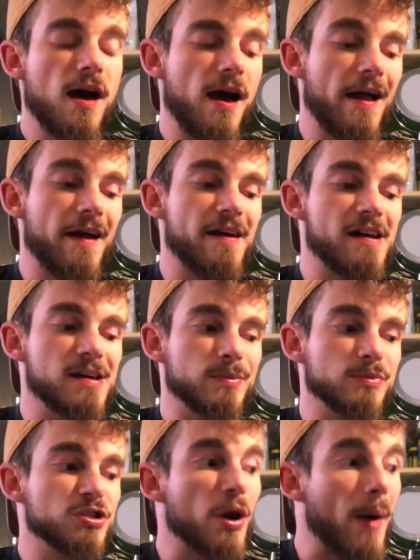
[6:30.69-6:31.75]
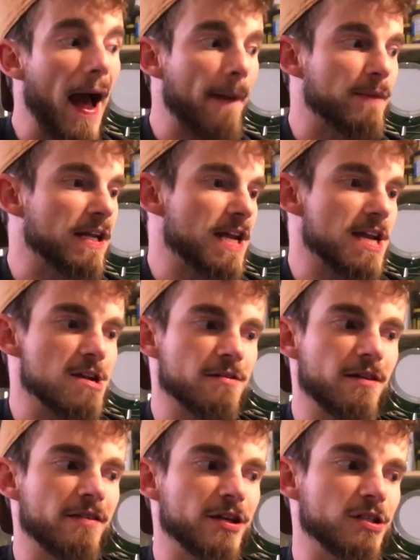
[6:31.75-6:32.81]
I am so happy to hear
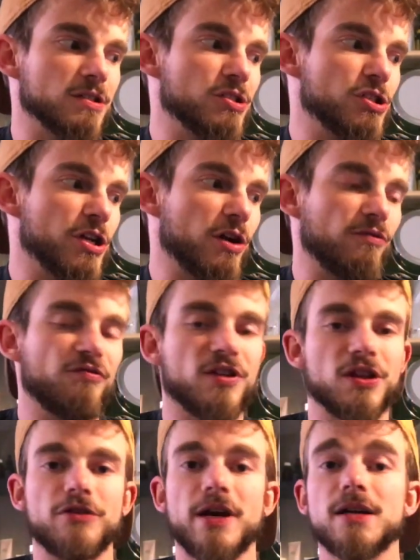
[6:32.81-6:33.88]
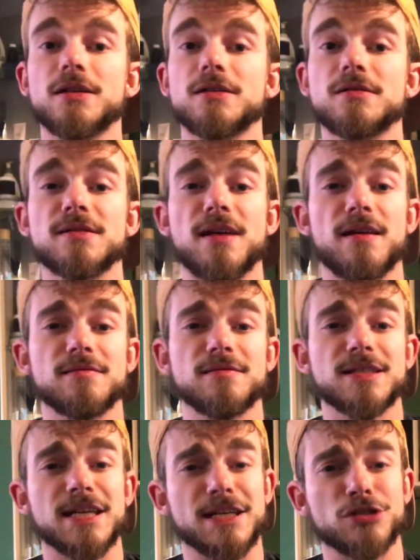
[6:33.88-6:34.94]
that there's, 5th graders and
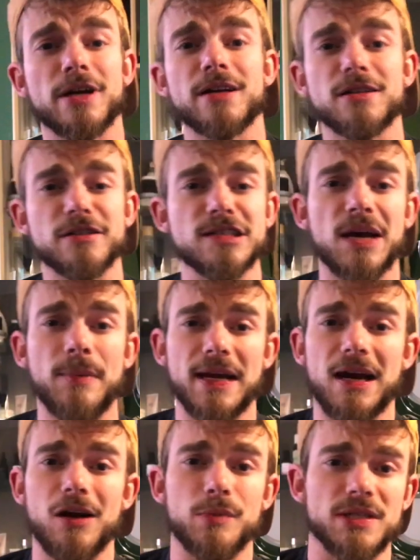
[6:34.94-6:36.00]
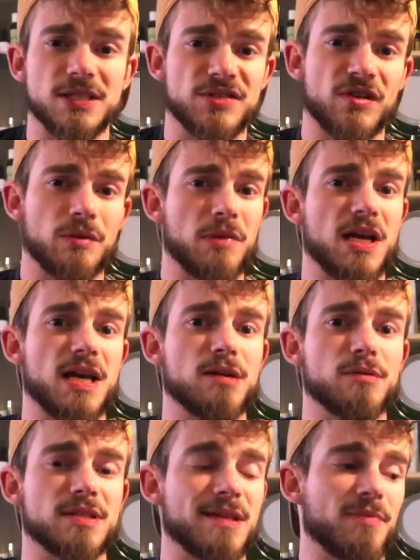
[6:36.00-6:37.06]
6th graders coming out, because for me it
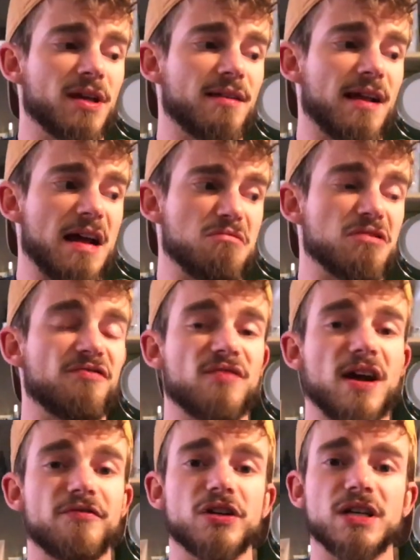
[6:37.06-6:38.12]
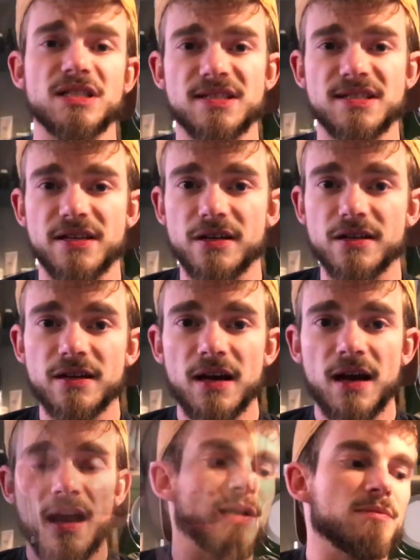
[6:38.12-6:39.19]
was something that I would have never considered.
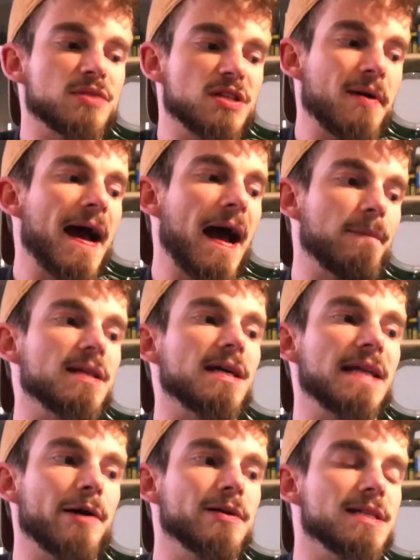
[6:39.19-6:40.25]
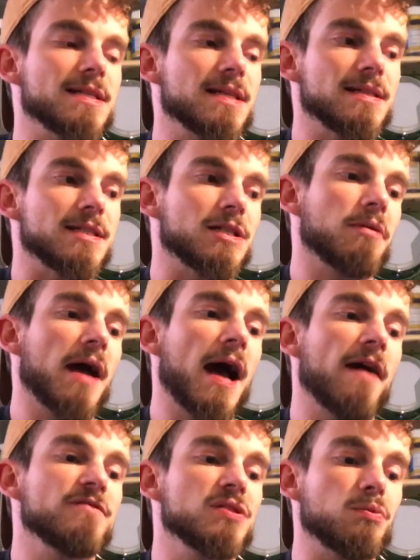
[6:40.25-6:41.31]
And I'm so happy that nowadays kids don't
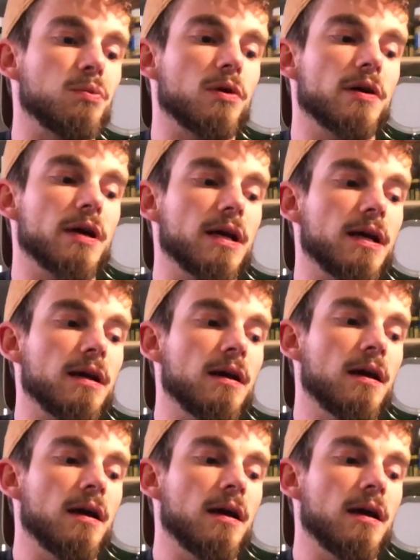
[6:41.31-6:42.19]
have to worry